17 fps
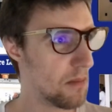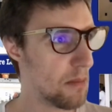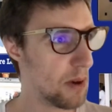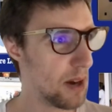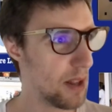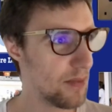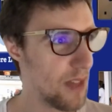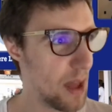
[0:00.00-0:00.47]

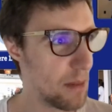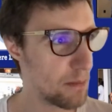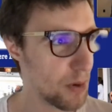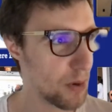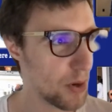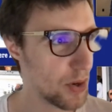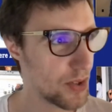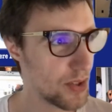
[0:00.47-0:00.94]
But if
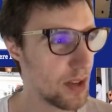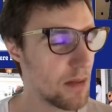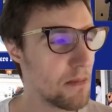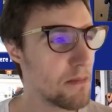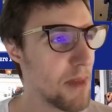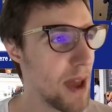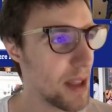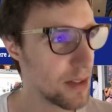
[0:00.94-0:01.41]
that
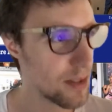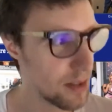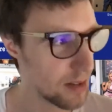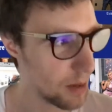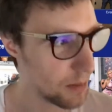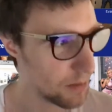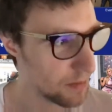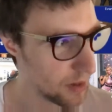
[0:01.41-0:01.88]
person meant
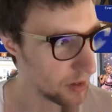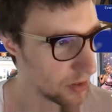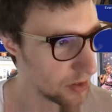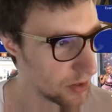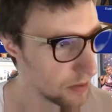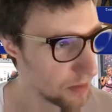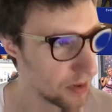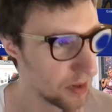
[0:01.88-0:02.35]
something
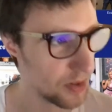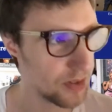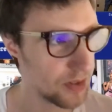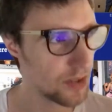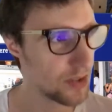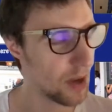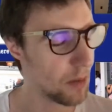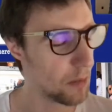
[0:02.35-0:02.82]
to
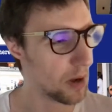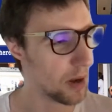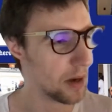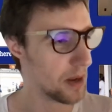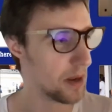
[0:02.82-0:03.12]
someone,